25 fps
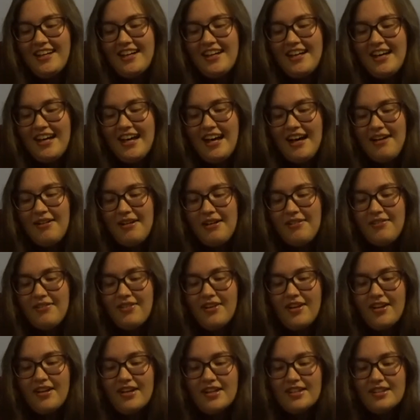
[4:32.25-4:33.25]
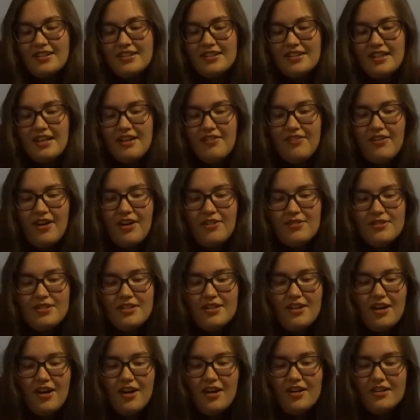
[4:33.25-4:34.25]
However, if I was an
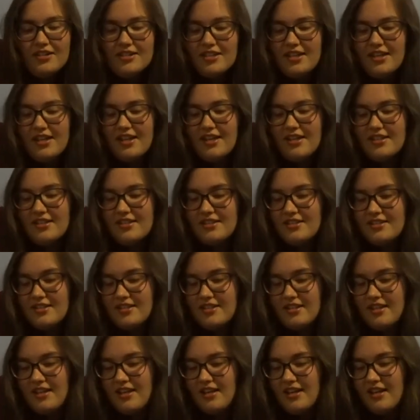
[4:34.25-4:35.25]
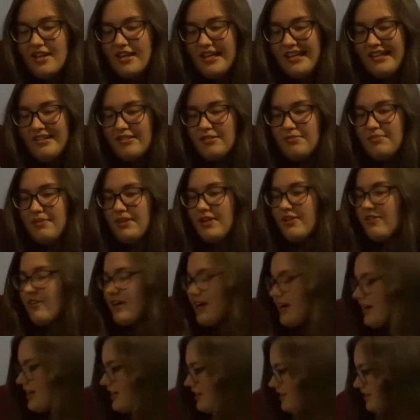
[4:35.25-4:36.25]
artist, it would be
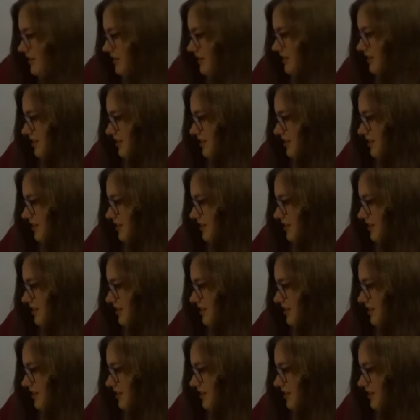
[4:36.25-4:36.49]
great.